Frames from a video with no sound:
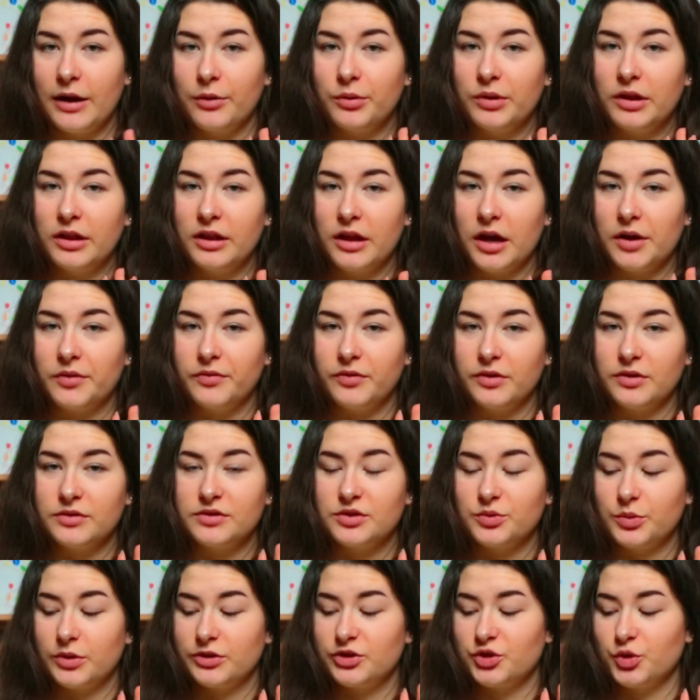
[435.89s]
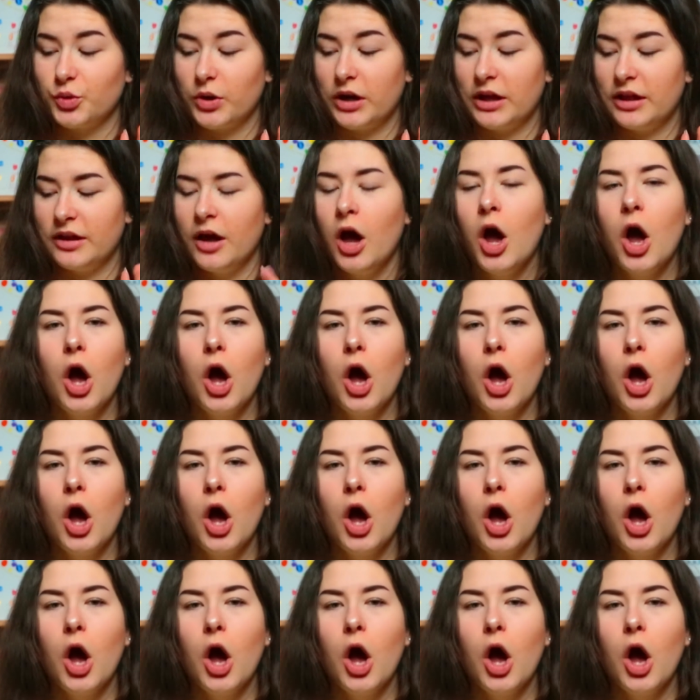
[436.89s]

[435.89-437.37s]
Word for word: I would love you to watch Twilight.